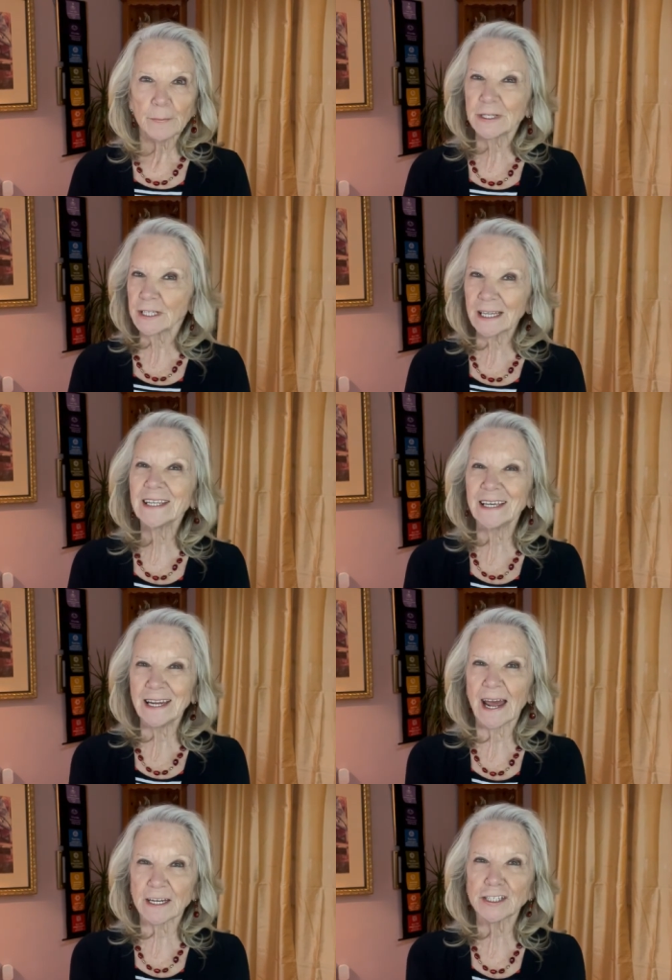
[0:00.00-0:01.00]
but to lead
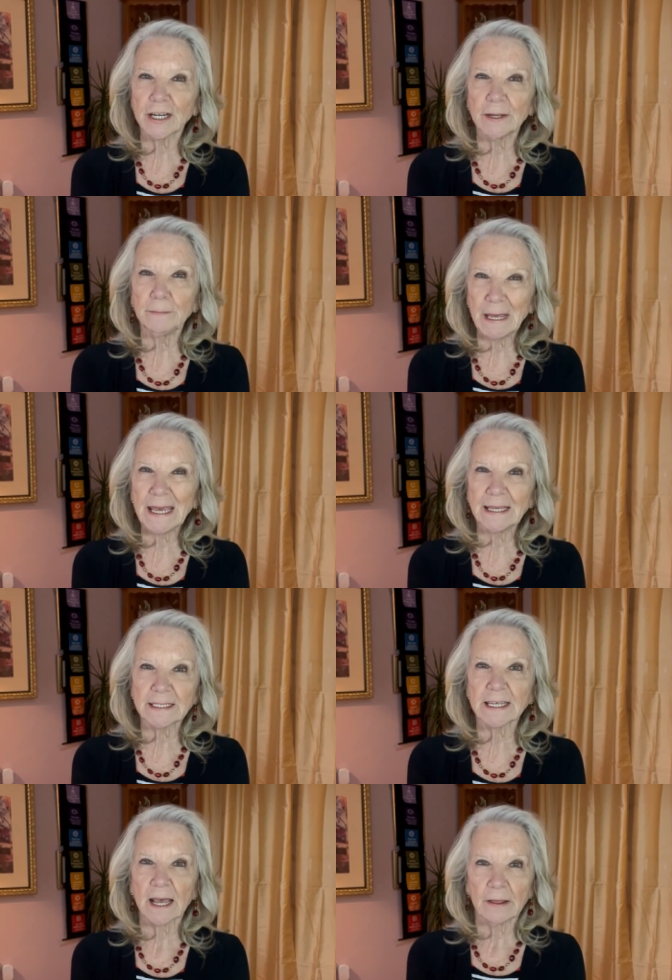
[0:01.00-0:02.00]
actually
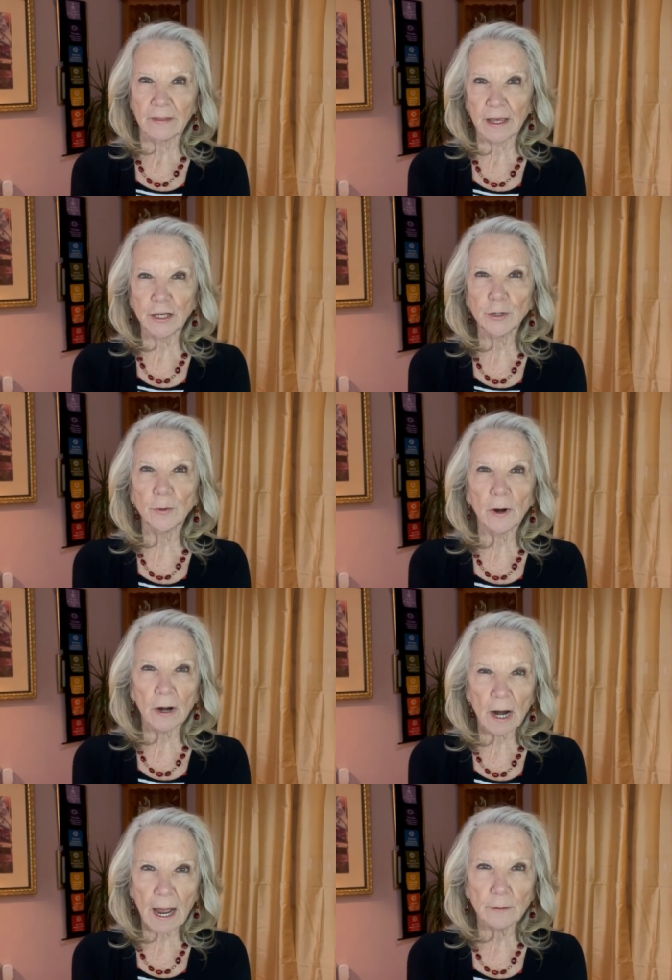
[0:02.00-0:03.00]
means that you
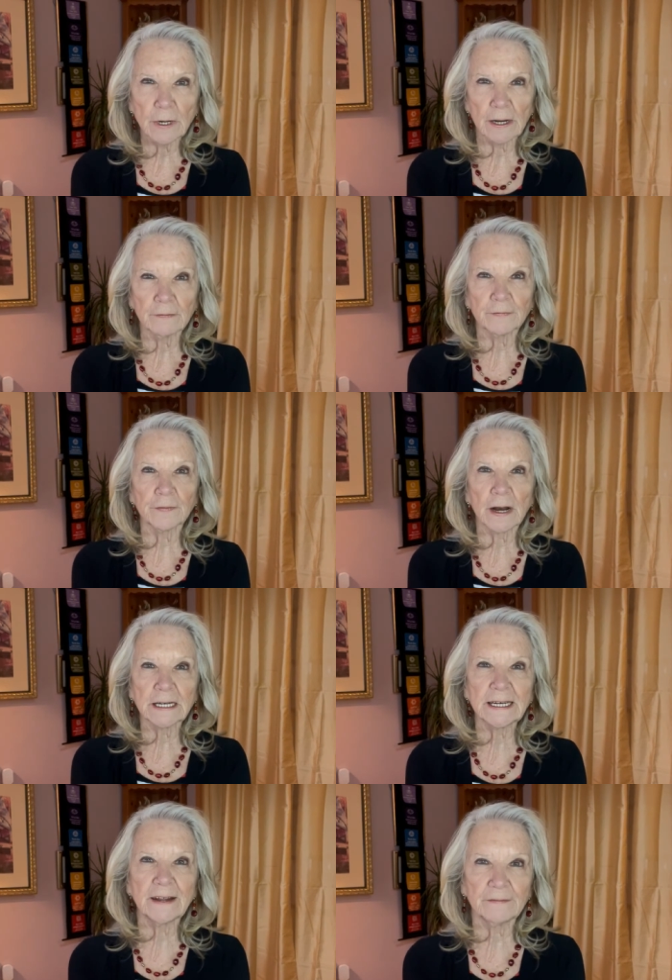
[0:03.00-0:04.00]
are out in
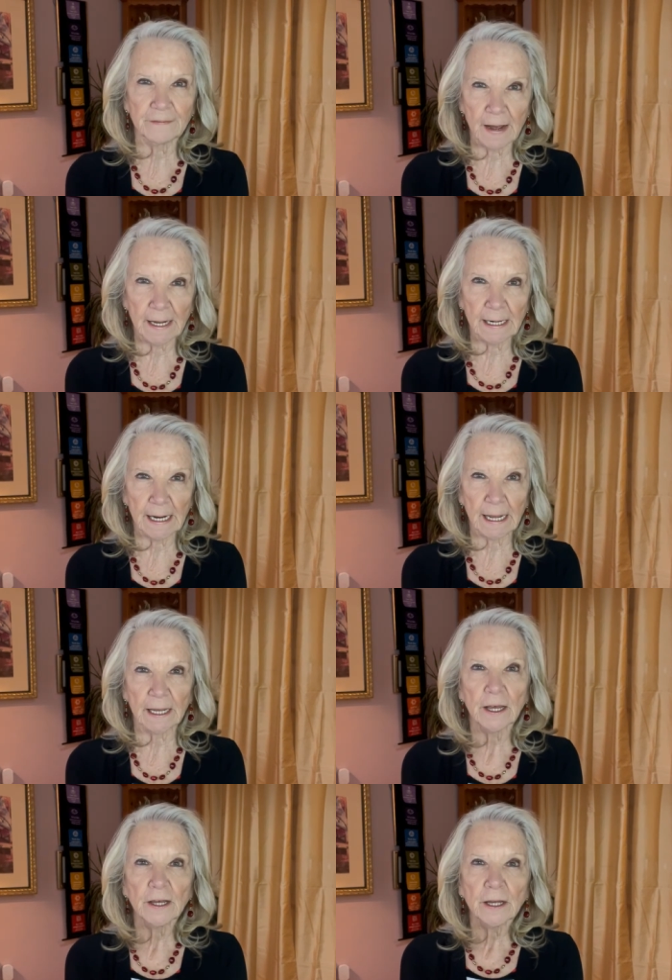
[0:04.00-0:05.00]
front defining.
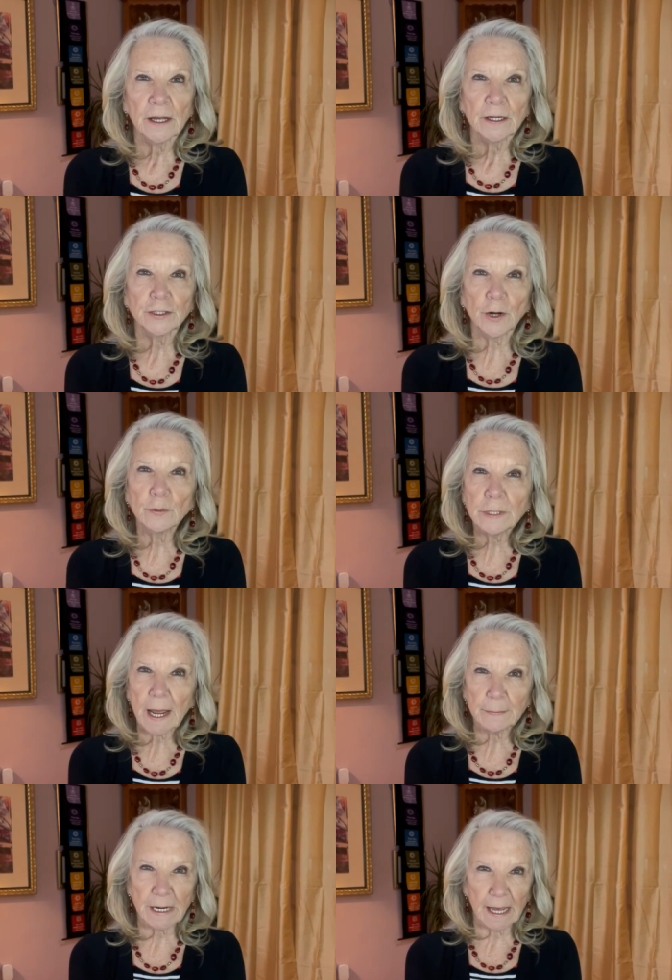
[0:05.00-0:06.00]
Don't
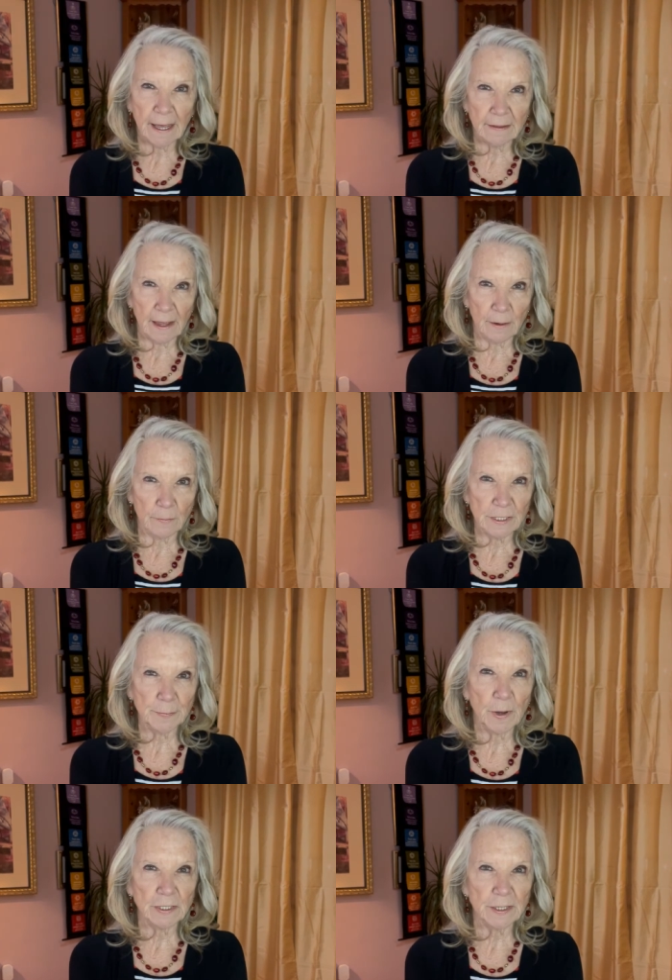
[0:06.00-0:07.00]
abdicate that
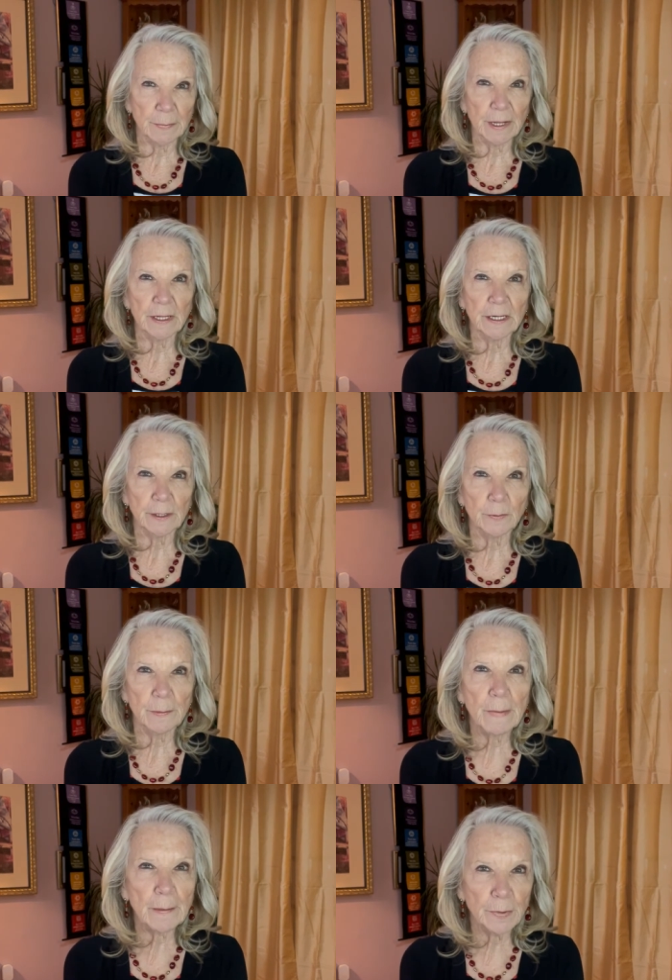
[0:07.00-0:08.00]
responsibility.
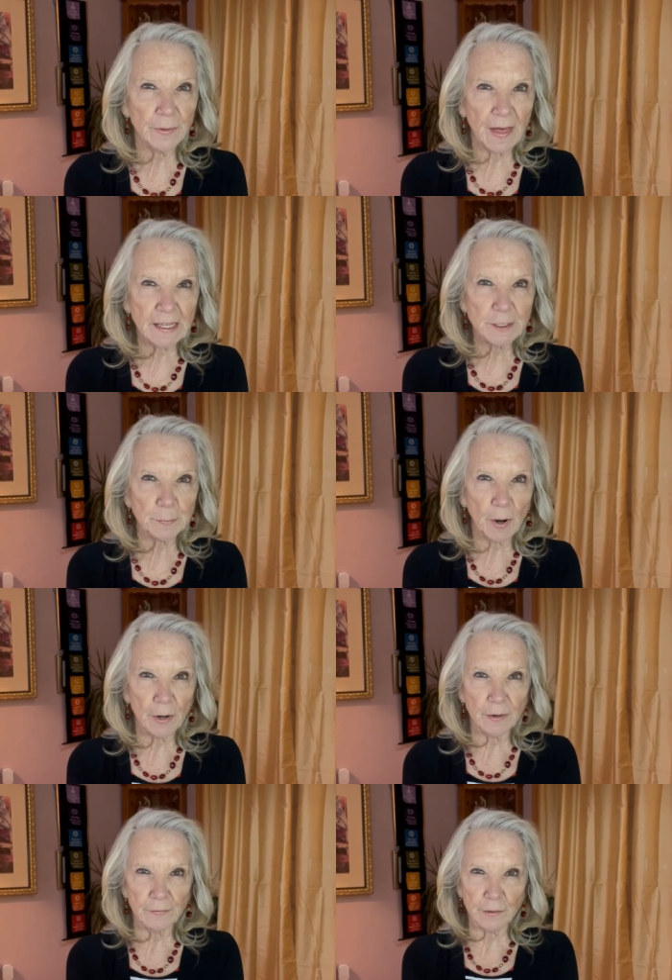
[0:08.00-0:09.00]
Remember, that's
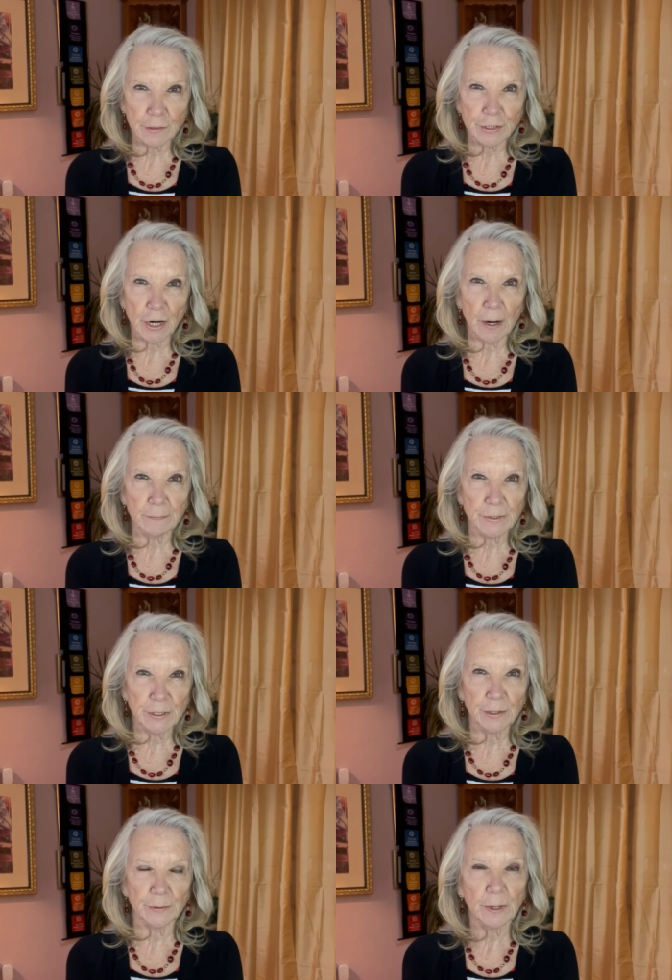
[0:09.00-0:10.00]
part of your job
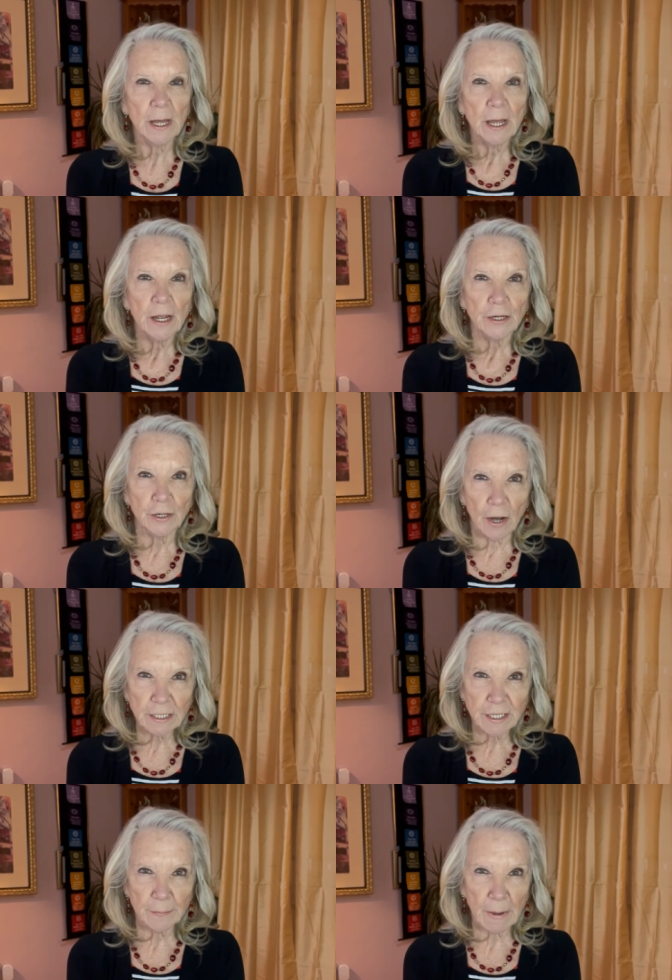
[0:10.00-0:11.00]
too,
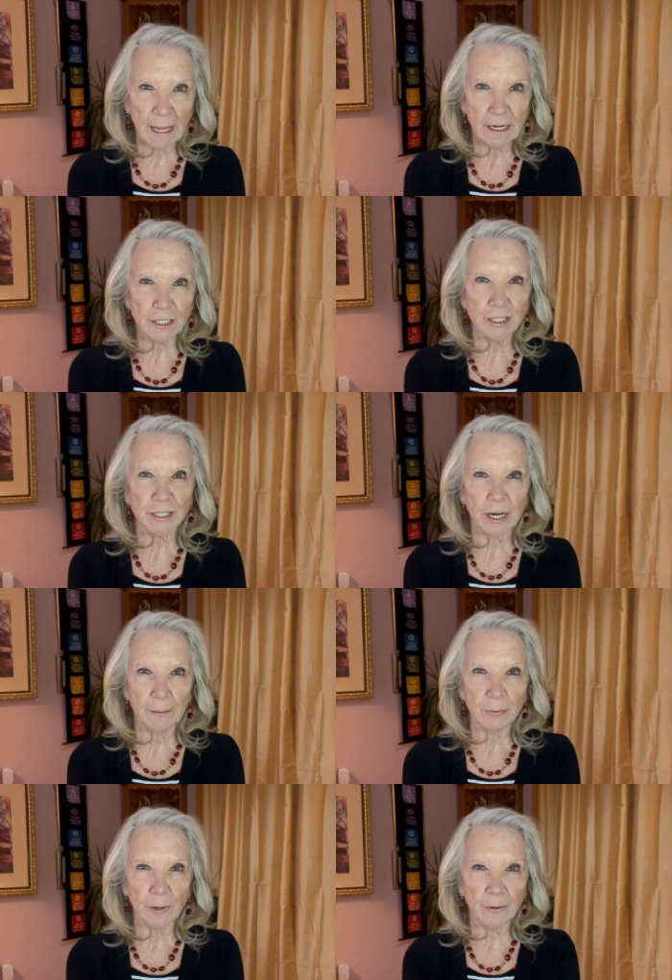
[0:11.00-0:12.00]
not to manage
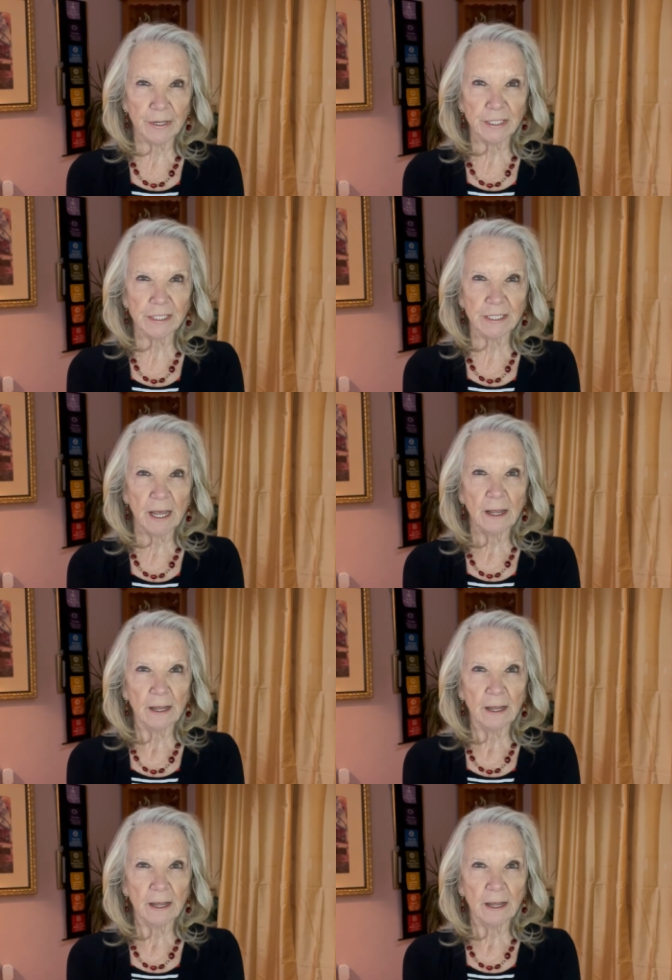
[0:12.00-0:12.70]
employees'